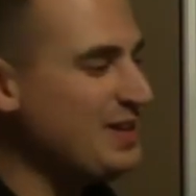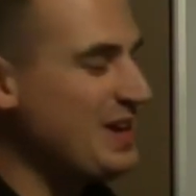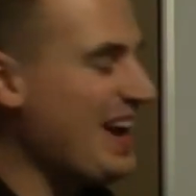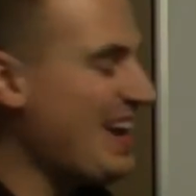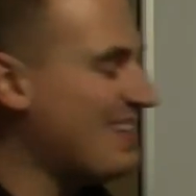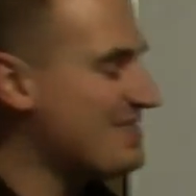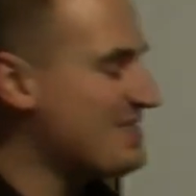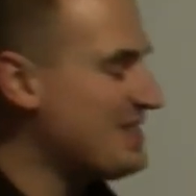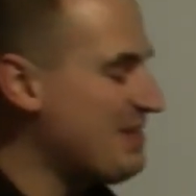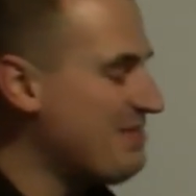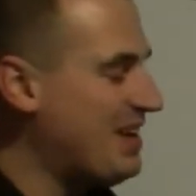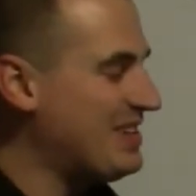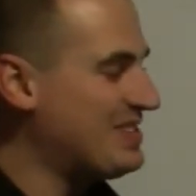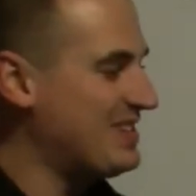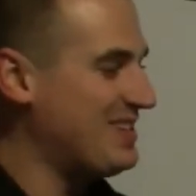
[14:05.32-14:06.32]
there's
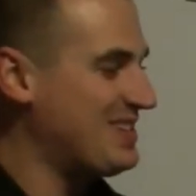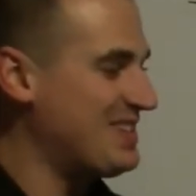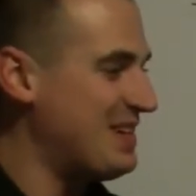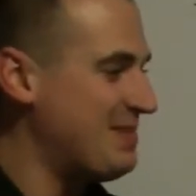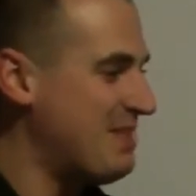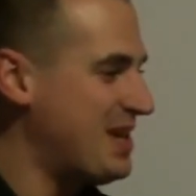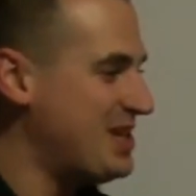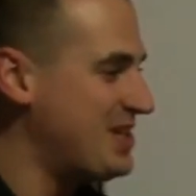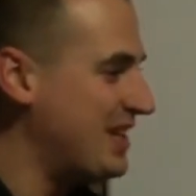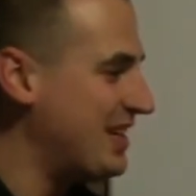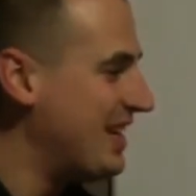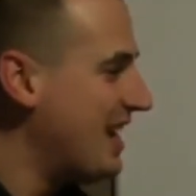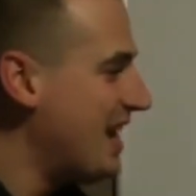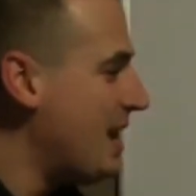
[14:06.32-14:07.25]
something else that I was going to mention,